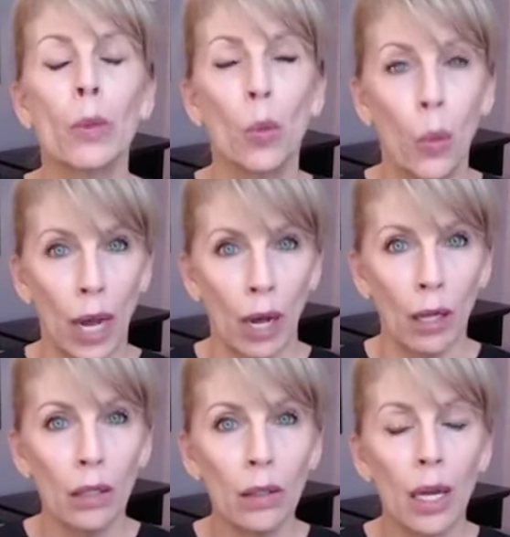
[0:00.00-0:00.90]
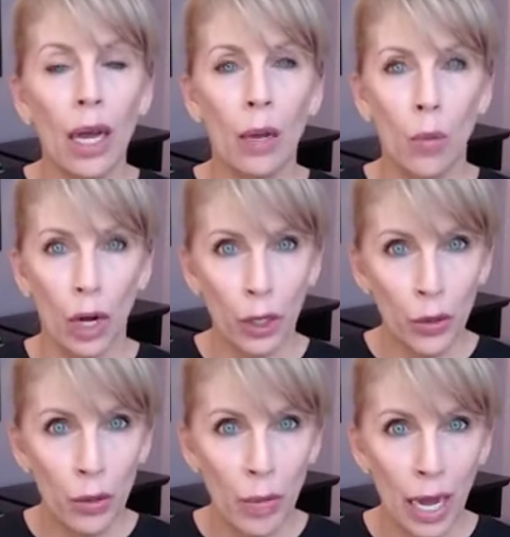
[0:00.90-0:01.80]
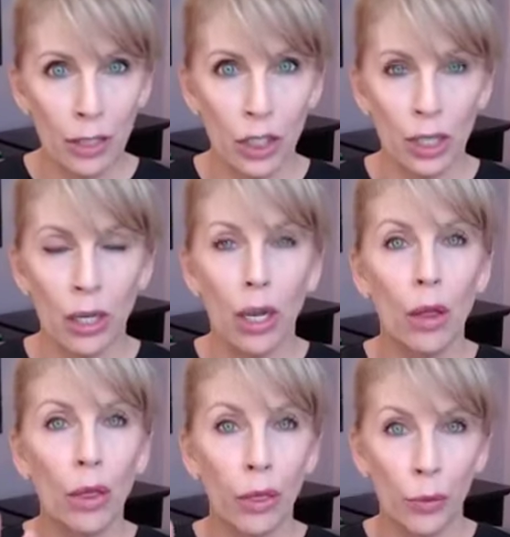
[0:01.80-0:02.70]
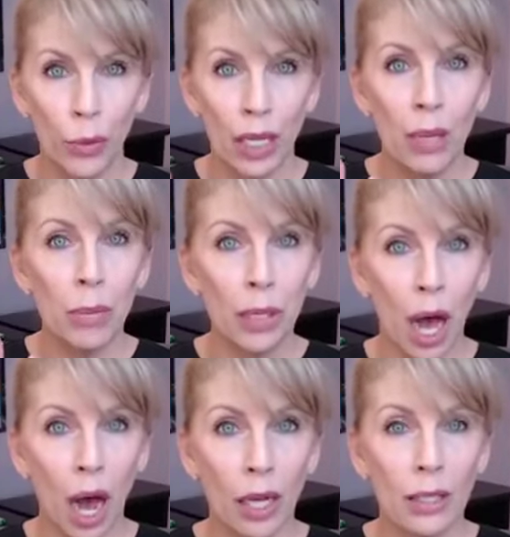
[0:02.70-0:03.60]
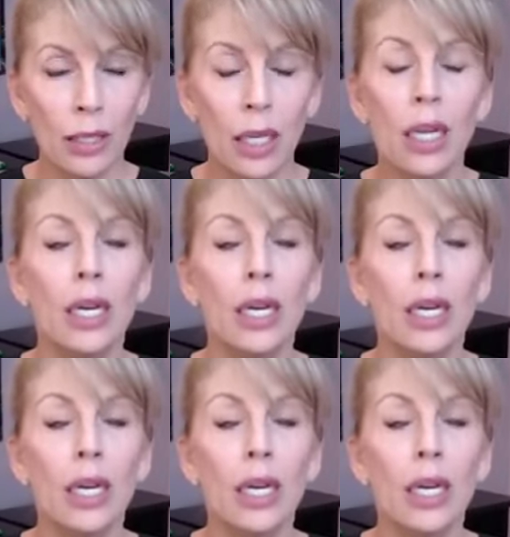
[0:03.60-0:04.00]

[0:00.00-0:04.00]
Well, I want you to imagine three blocks